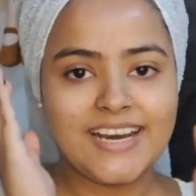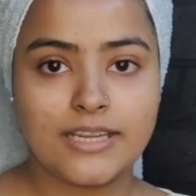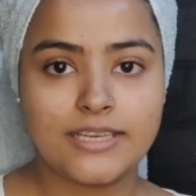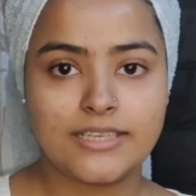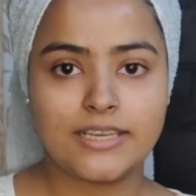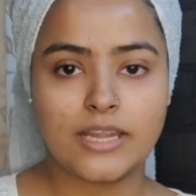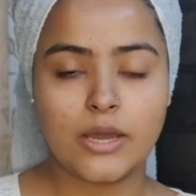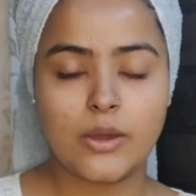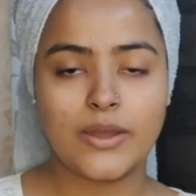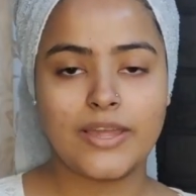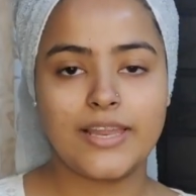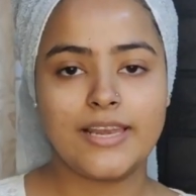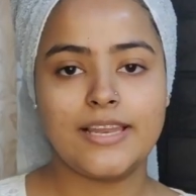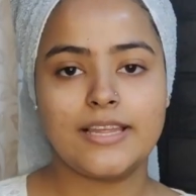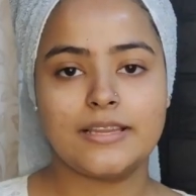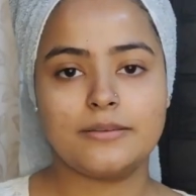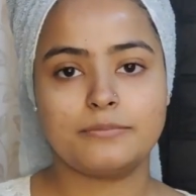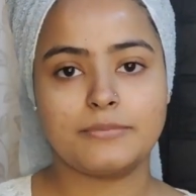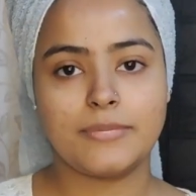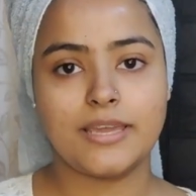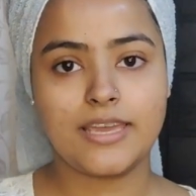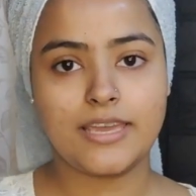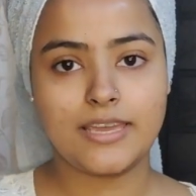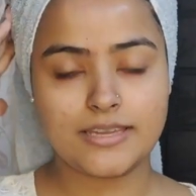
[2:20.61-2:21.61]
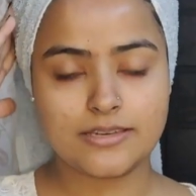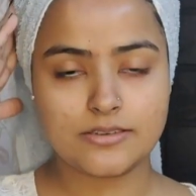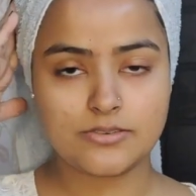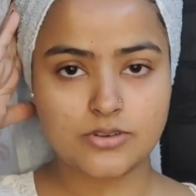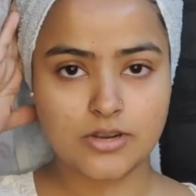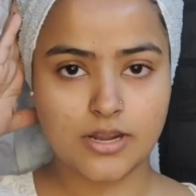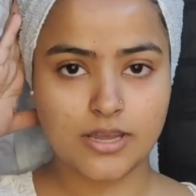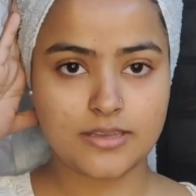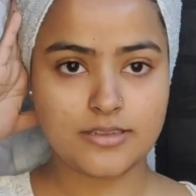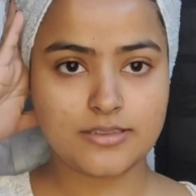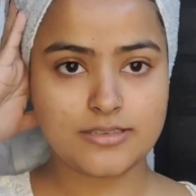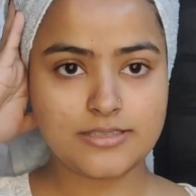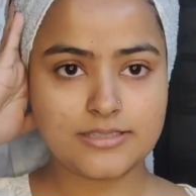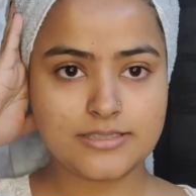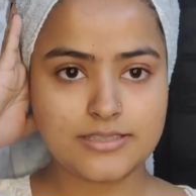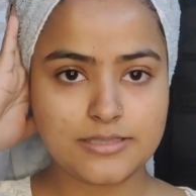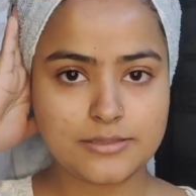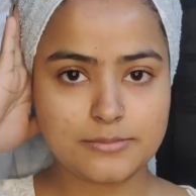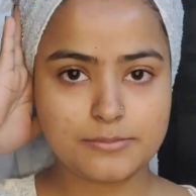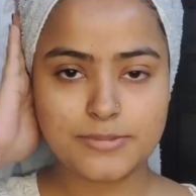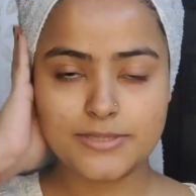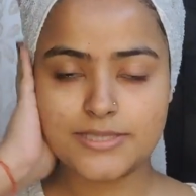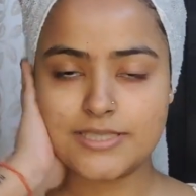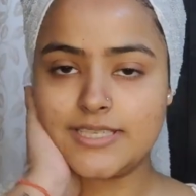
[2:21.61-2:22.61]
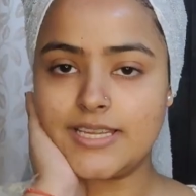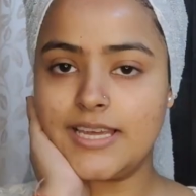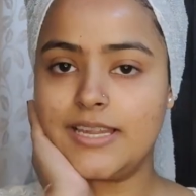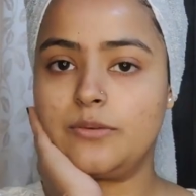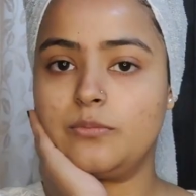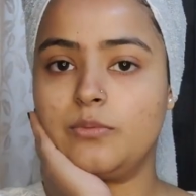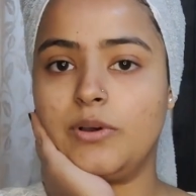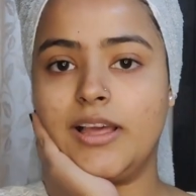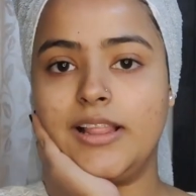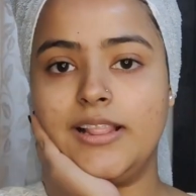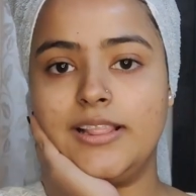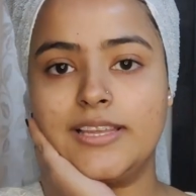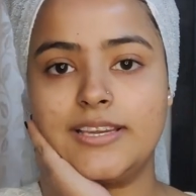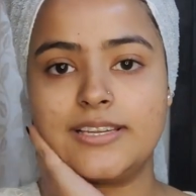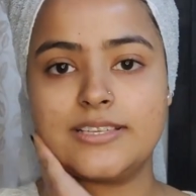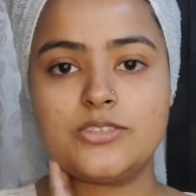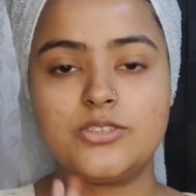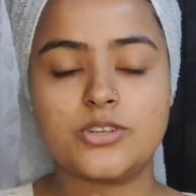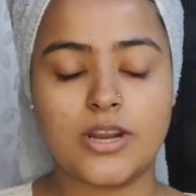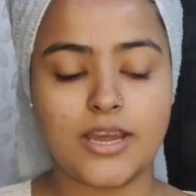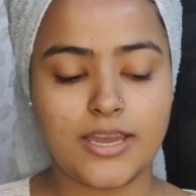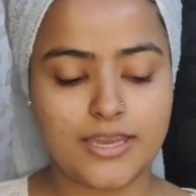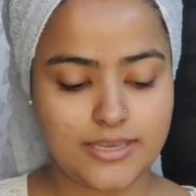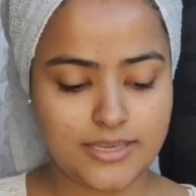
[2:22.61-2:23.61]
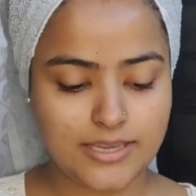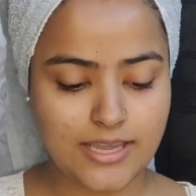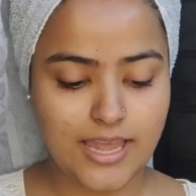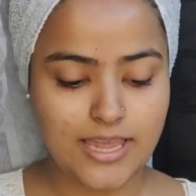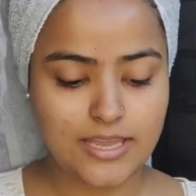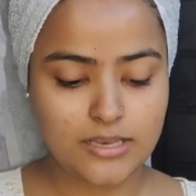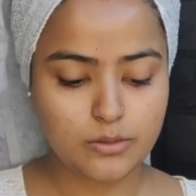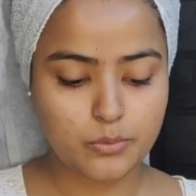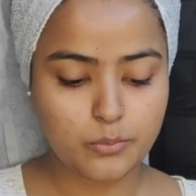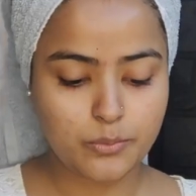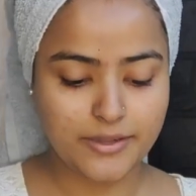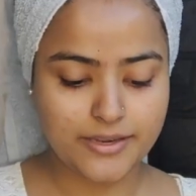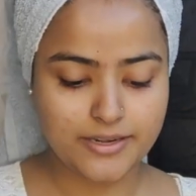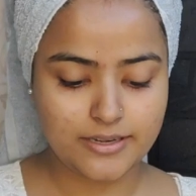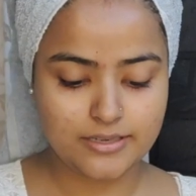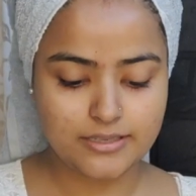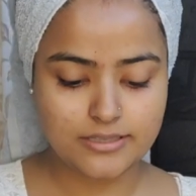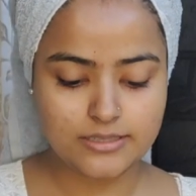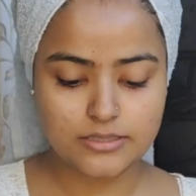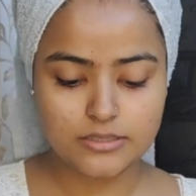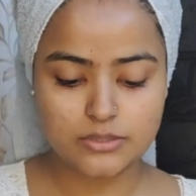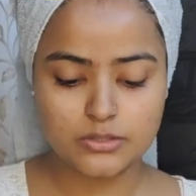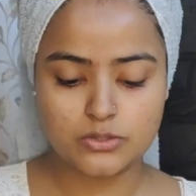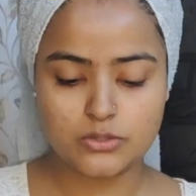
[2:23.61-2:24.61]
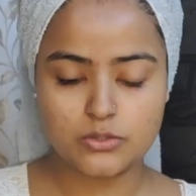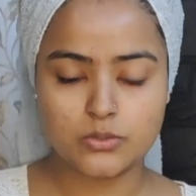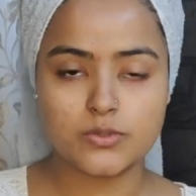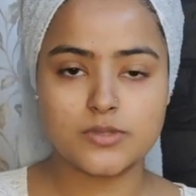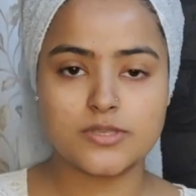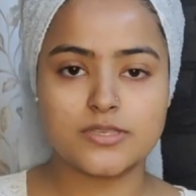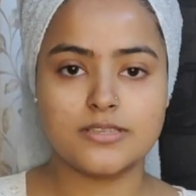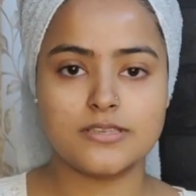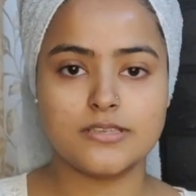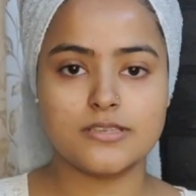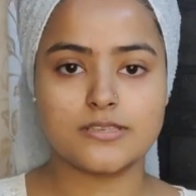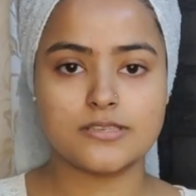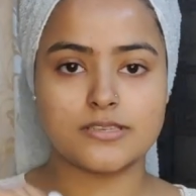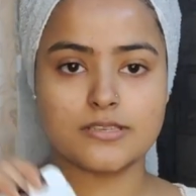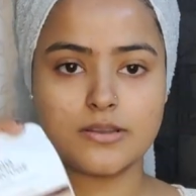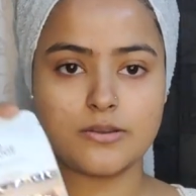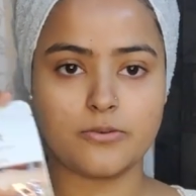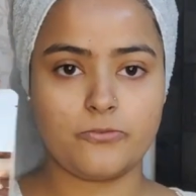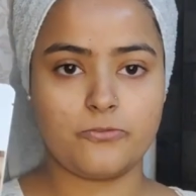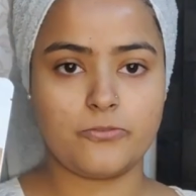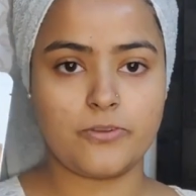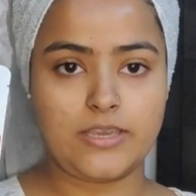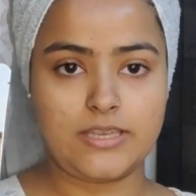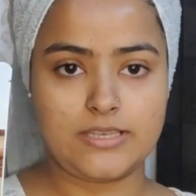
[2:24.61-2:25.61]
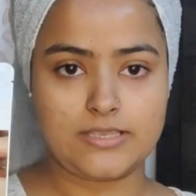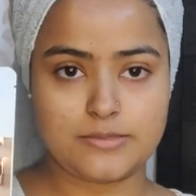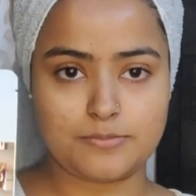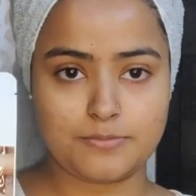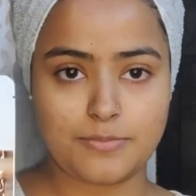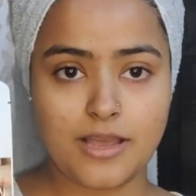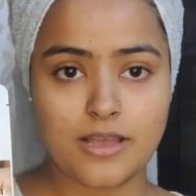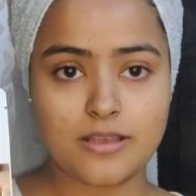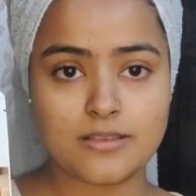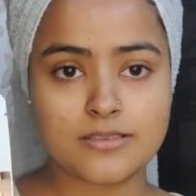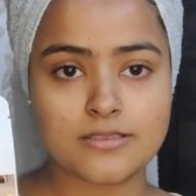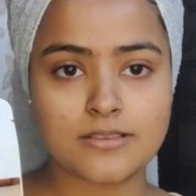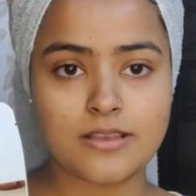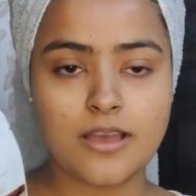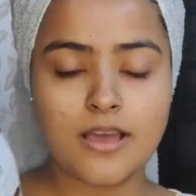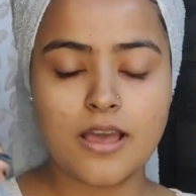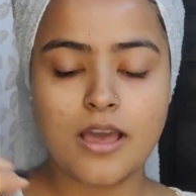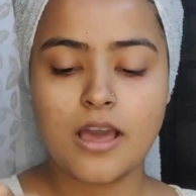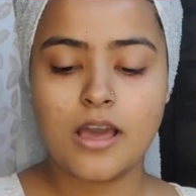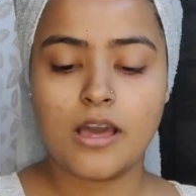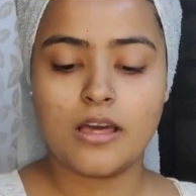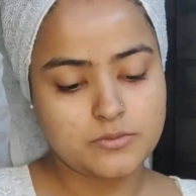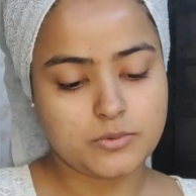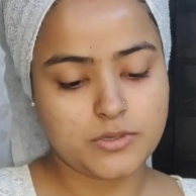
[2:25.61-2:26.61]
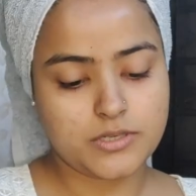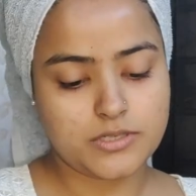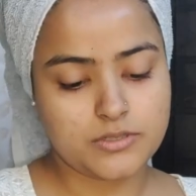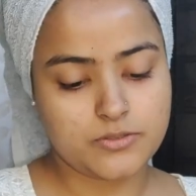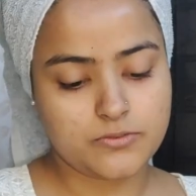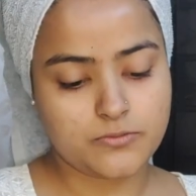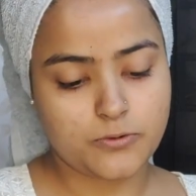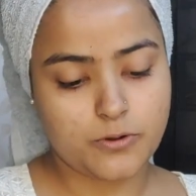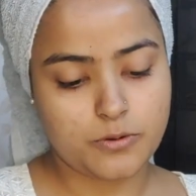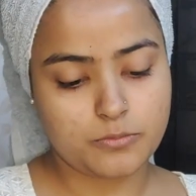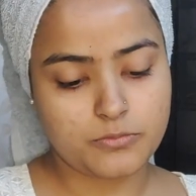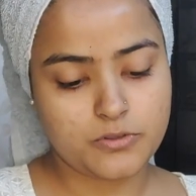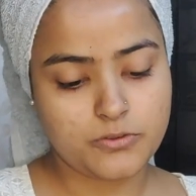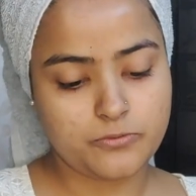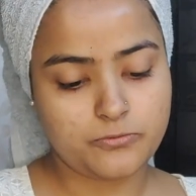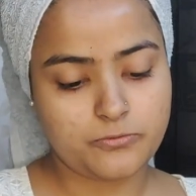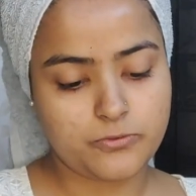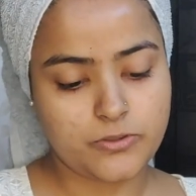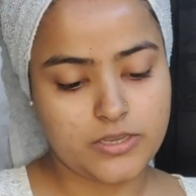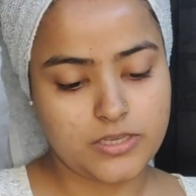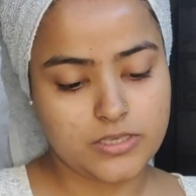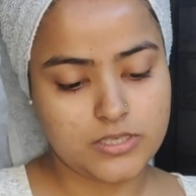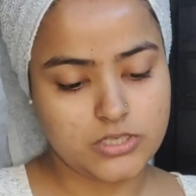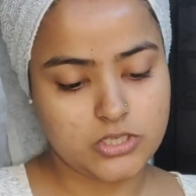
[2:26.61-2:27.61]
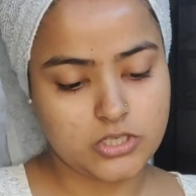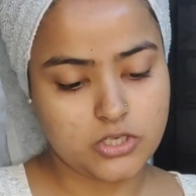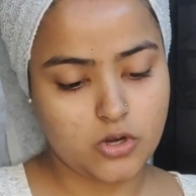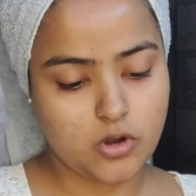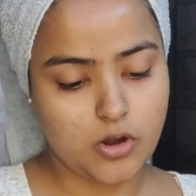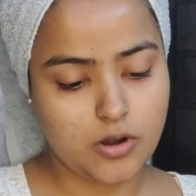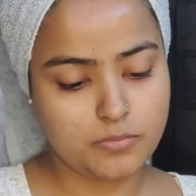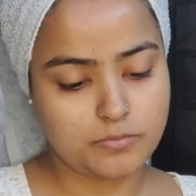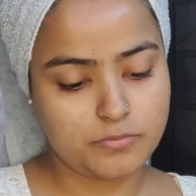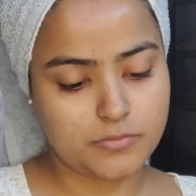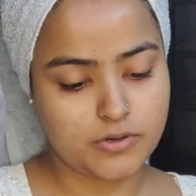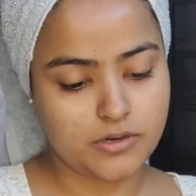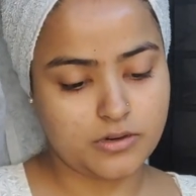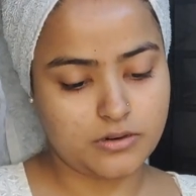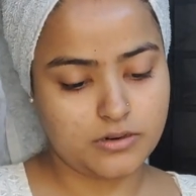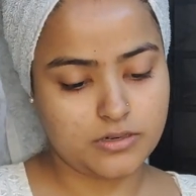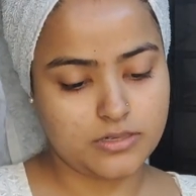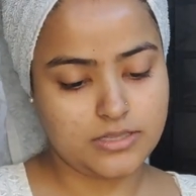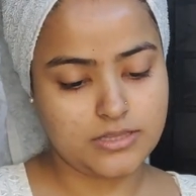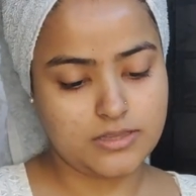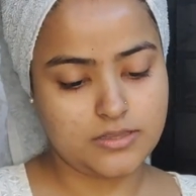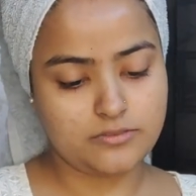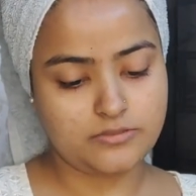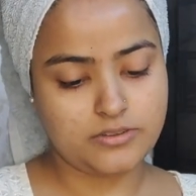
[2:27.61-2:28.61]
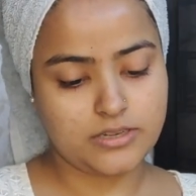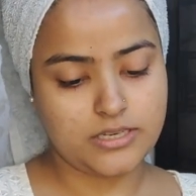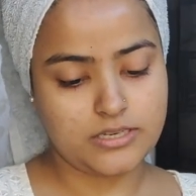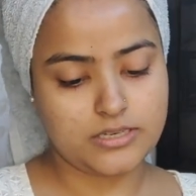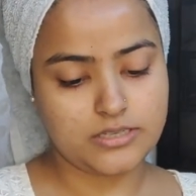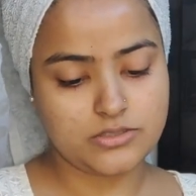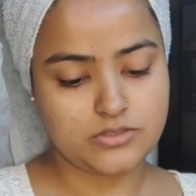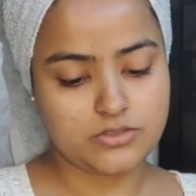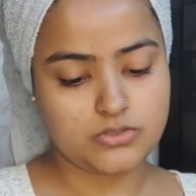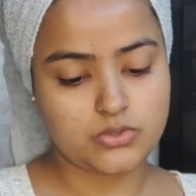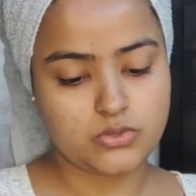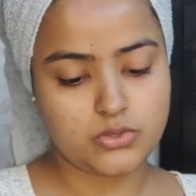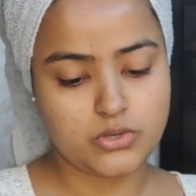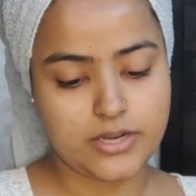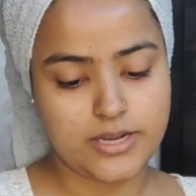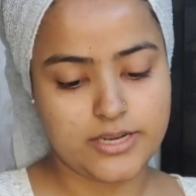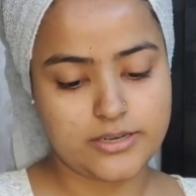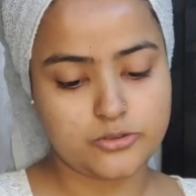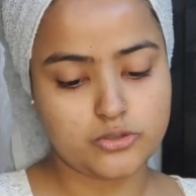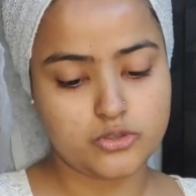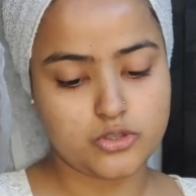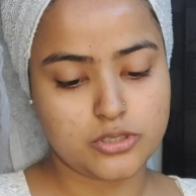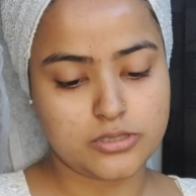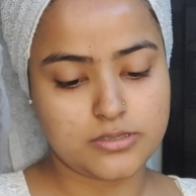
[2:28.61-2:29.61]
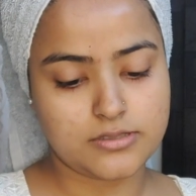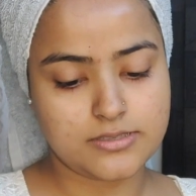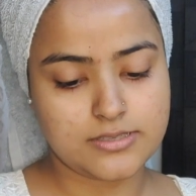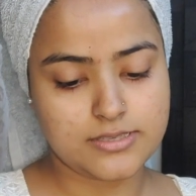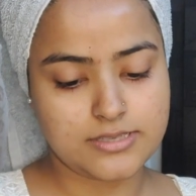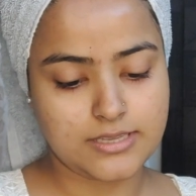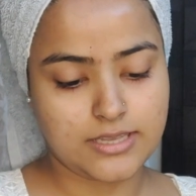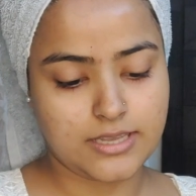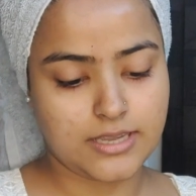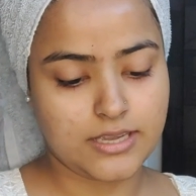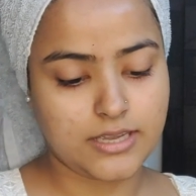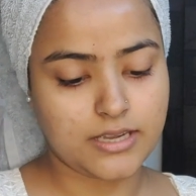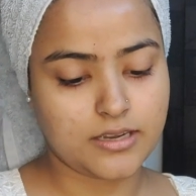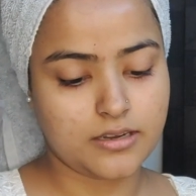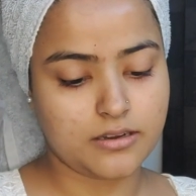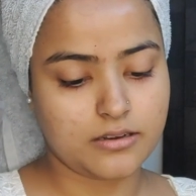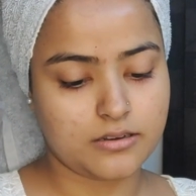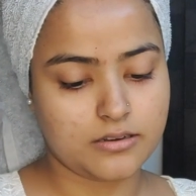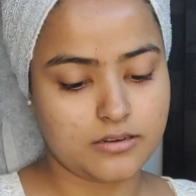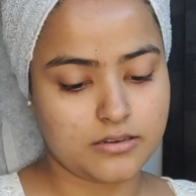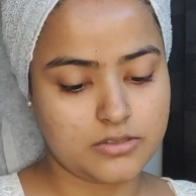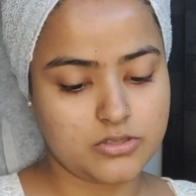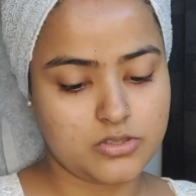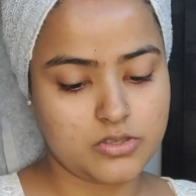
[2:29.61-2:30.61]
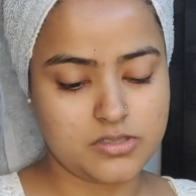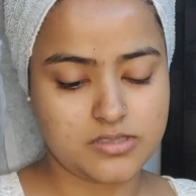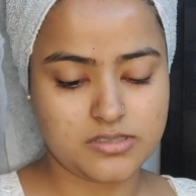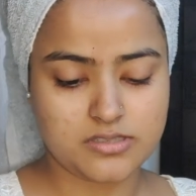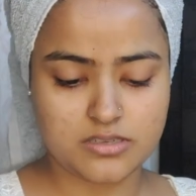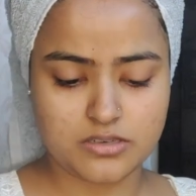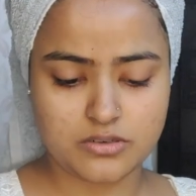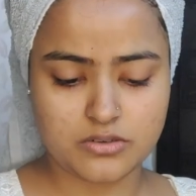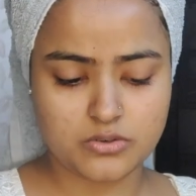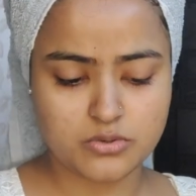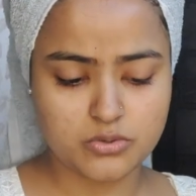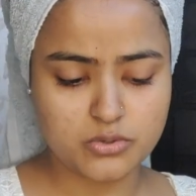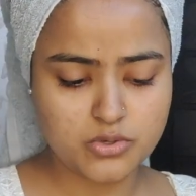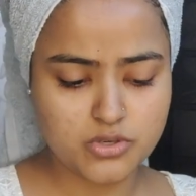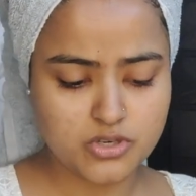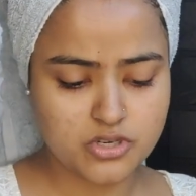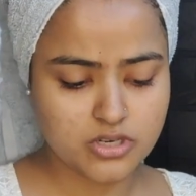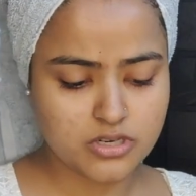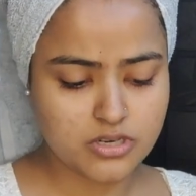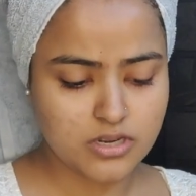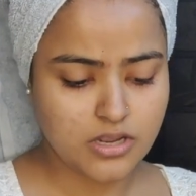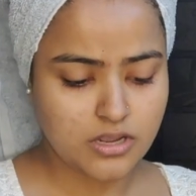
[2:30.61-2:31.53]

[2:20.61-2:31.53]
Now I'll let my hair dry a little bit, and while they're drying, I'll quickly use this face mask. This one is from the Face Shop in the variant Red Ginseng Rouge.